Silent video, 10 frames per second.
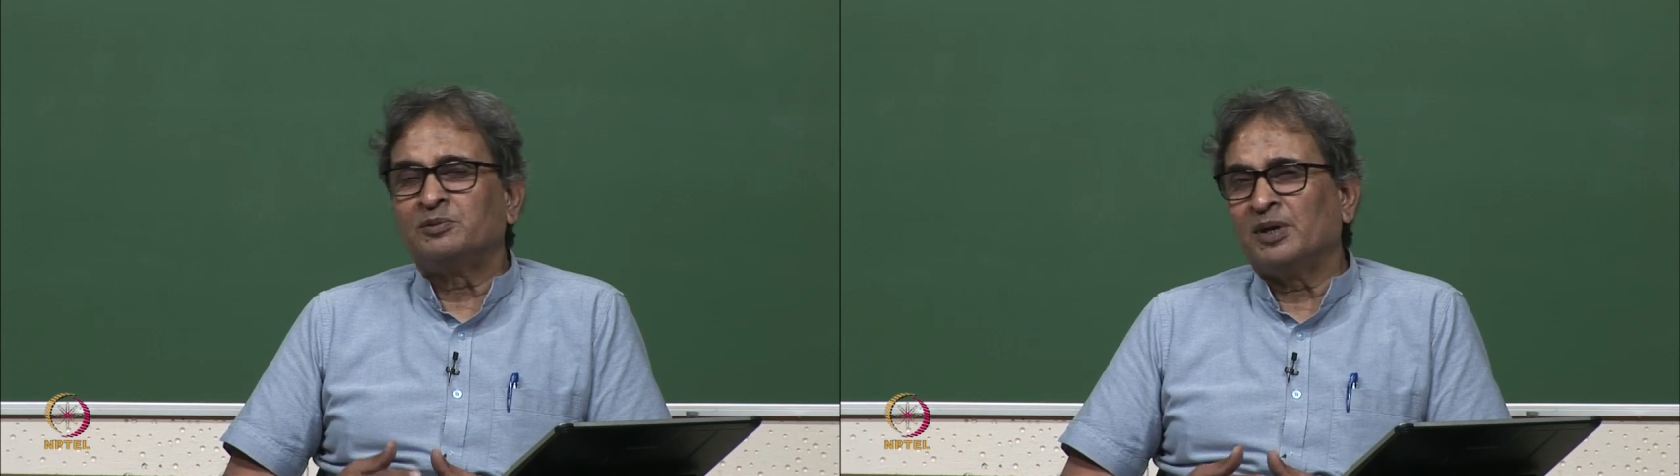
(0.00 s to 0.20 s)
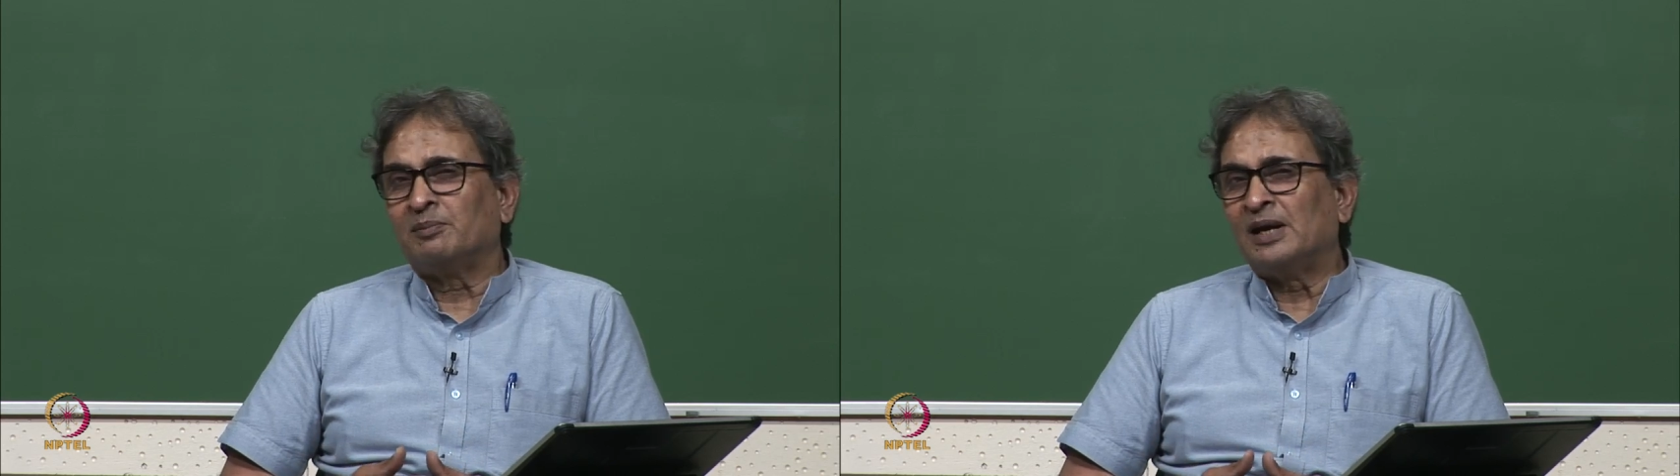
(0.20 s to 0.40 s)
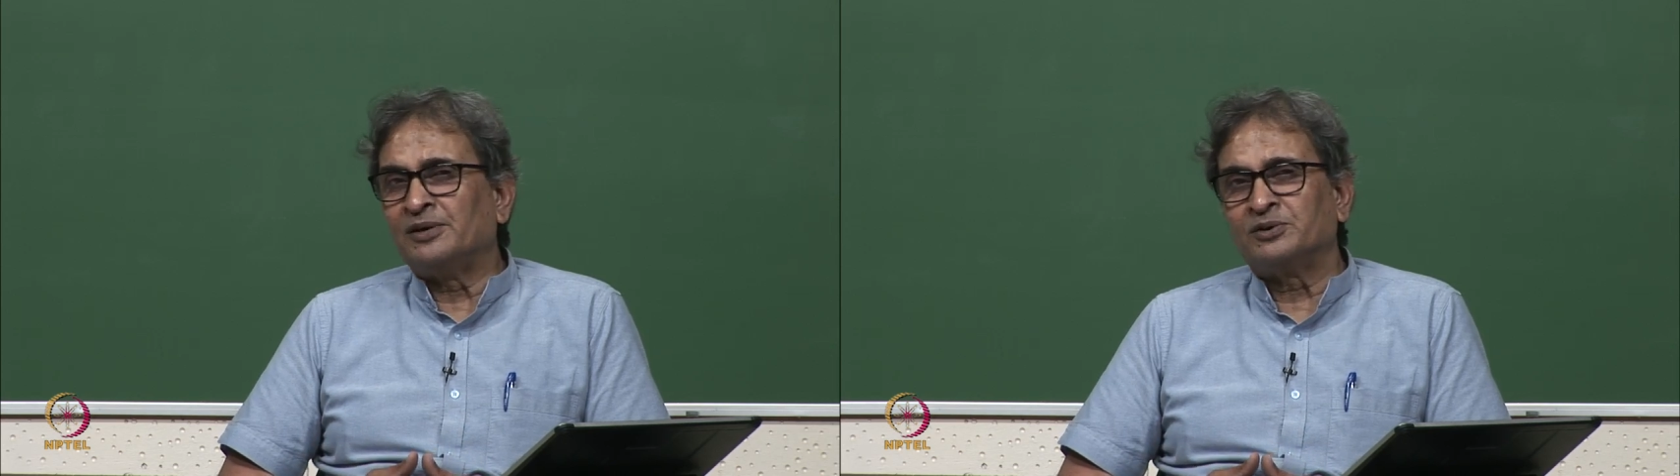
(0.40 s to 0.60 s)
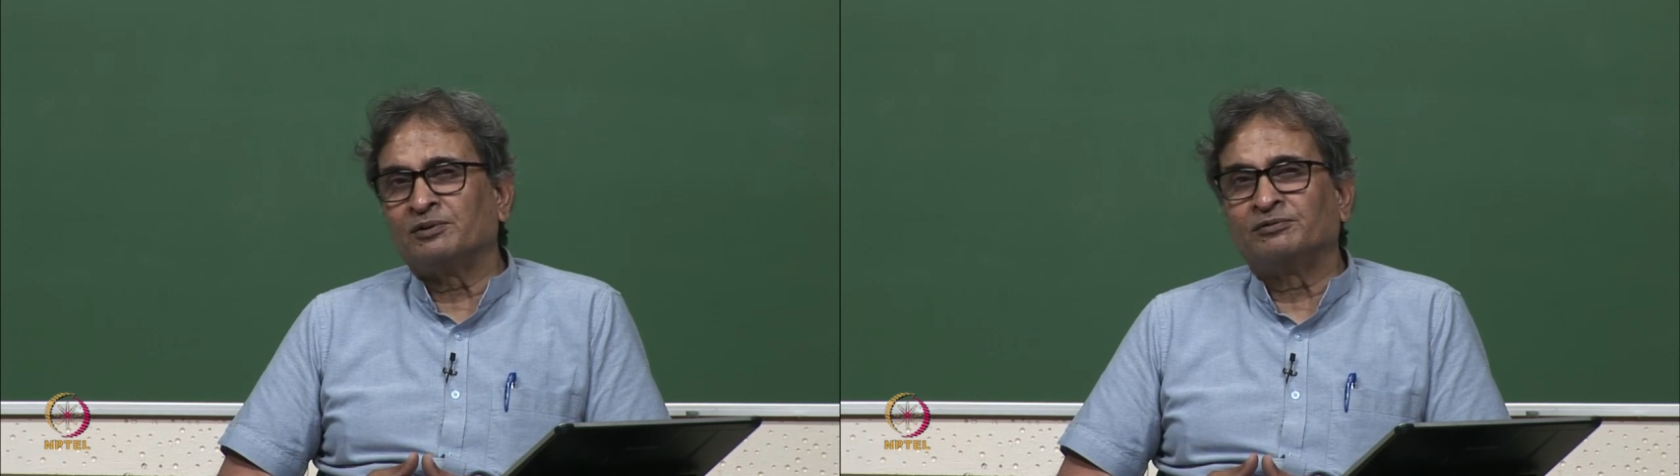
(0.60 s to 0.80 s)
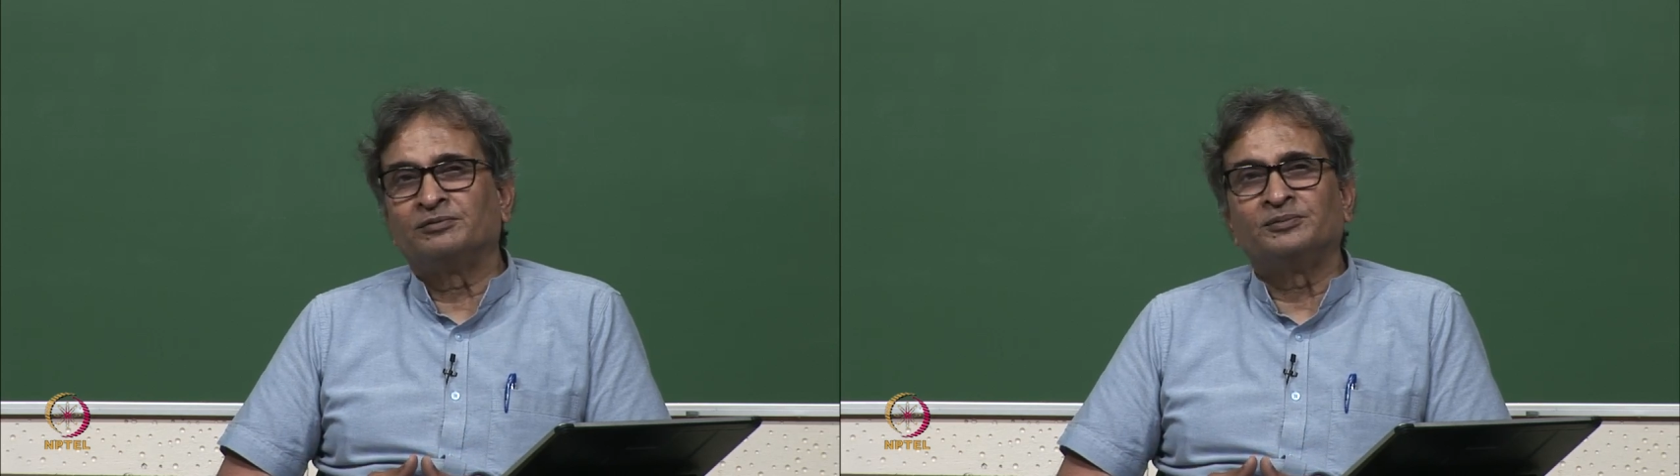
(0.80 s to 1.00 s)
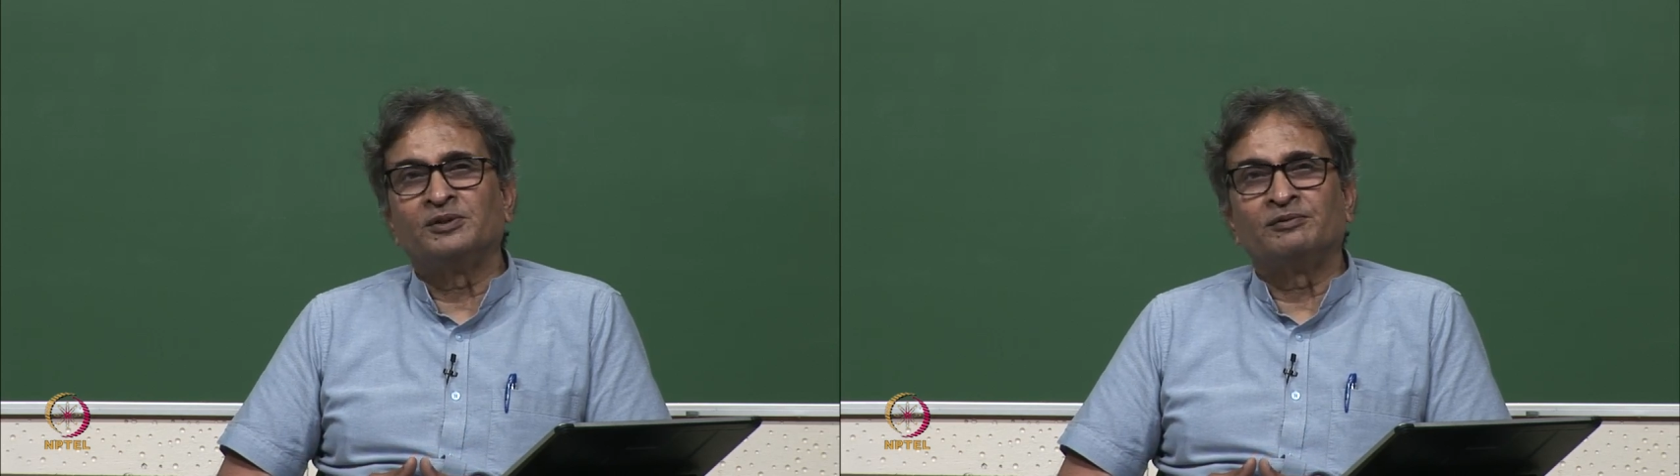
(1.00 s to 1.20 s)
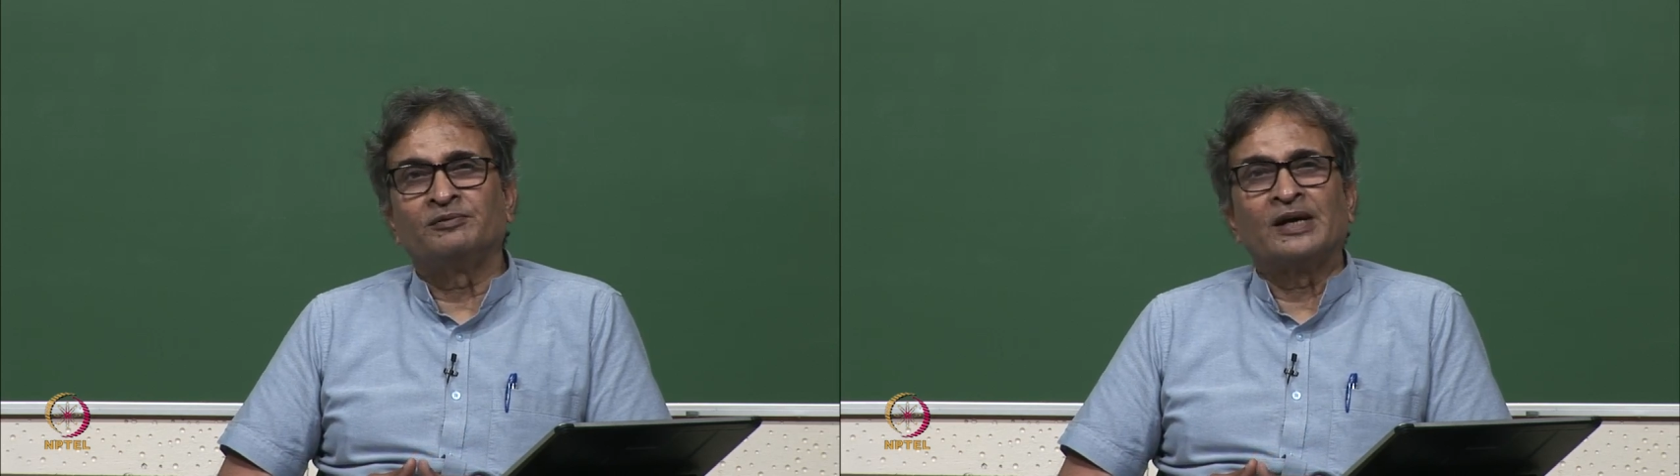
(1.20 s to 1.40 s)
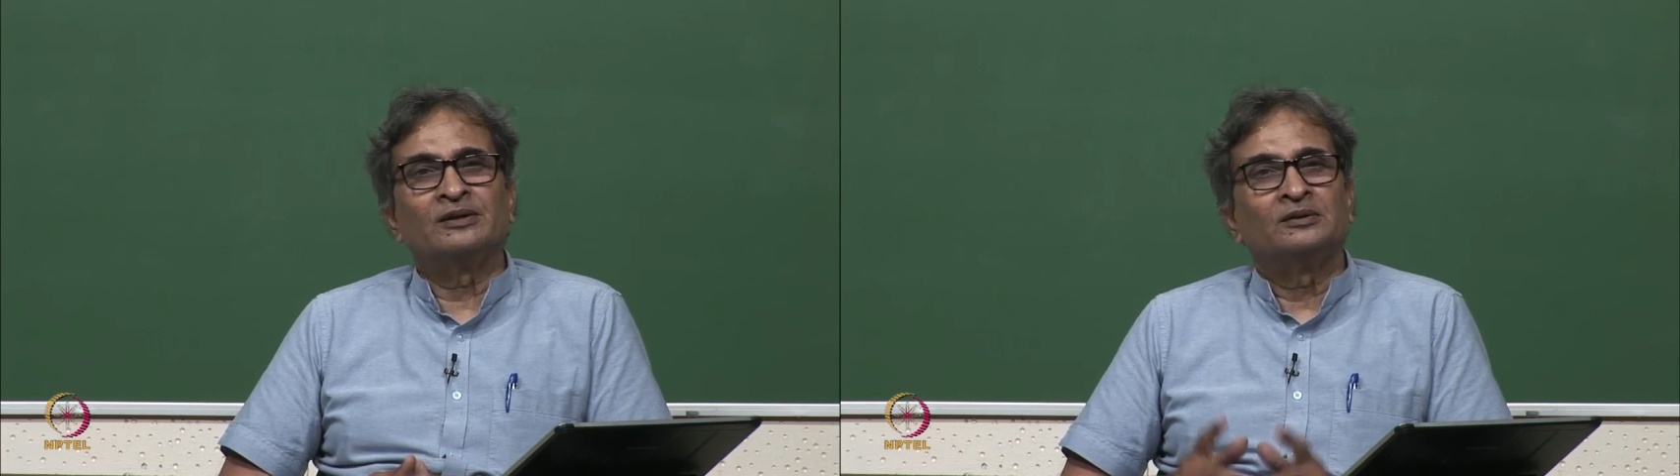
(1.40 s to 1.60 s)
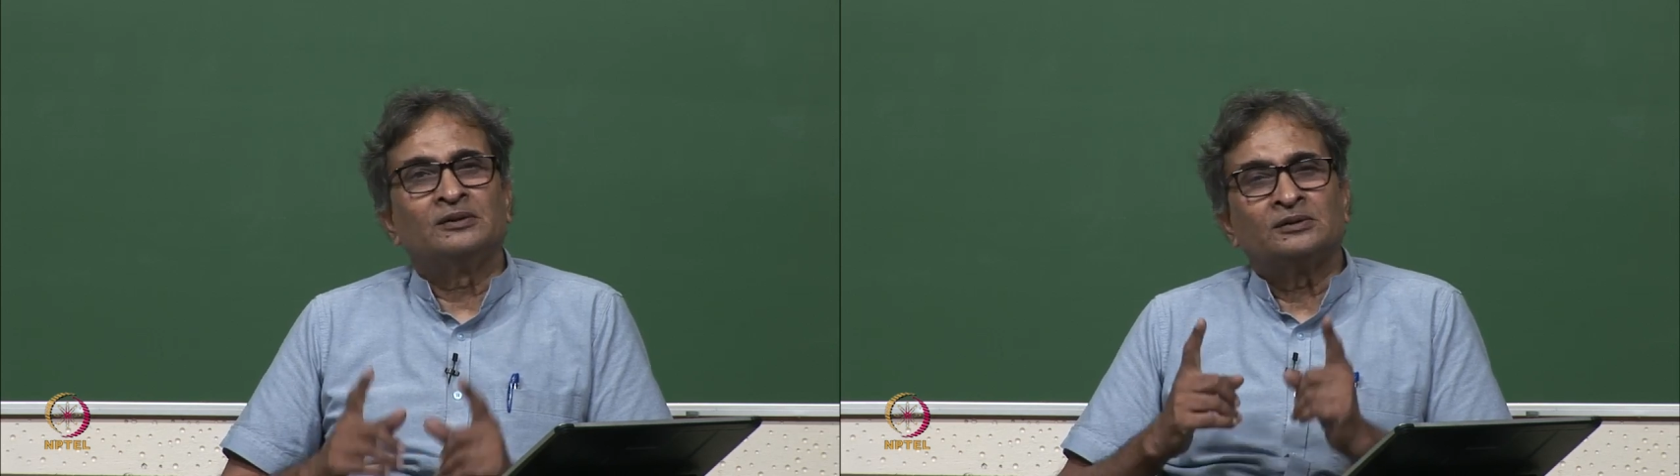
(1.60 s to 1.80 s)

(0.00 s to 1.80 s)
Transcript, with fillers: make blends of different kinds.